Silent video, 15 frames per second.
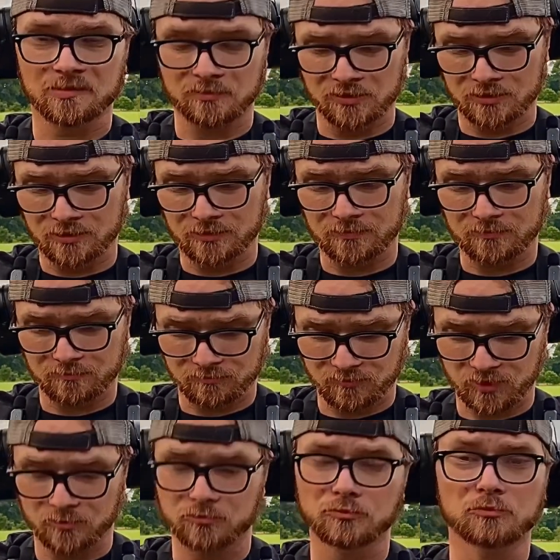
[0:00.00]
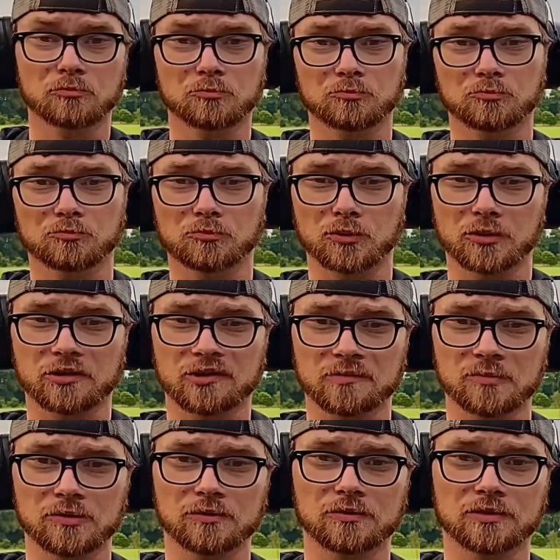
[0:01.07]
been pretty
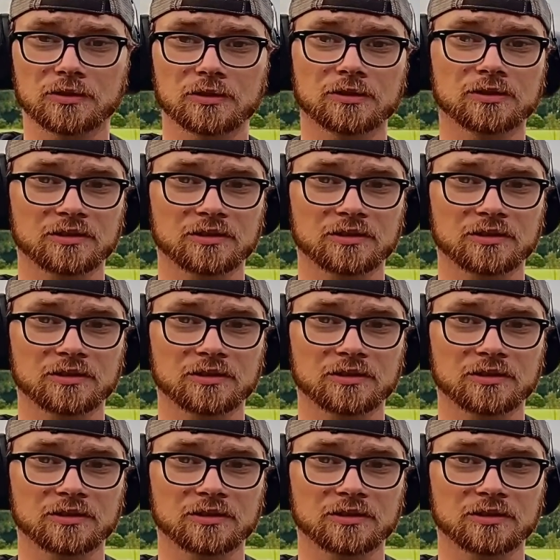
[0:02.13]
smooth gun.